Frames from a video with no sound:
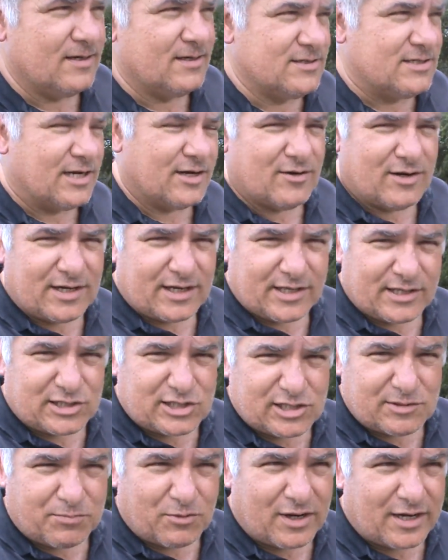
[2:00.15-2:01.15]
Tyranny is
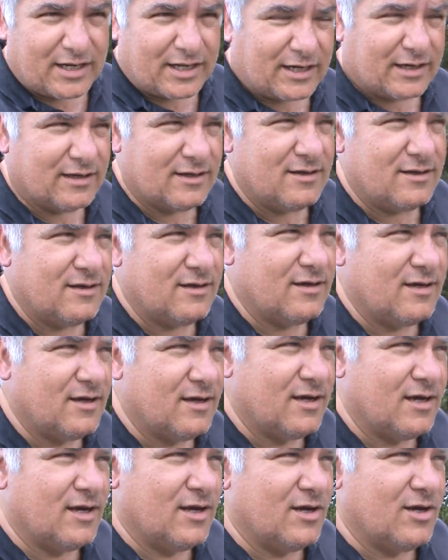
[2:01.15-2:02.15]
spreading
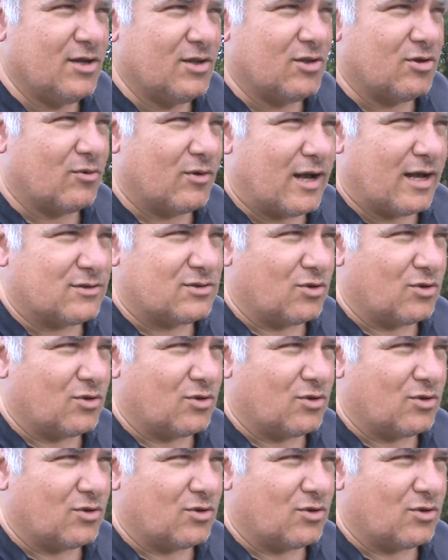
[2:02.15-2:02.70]
throughout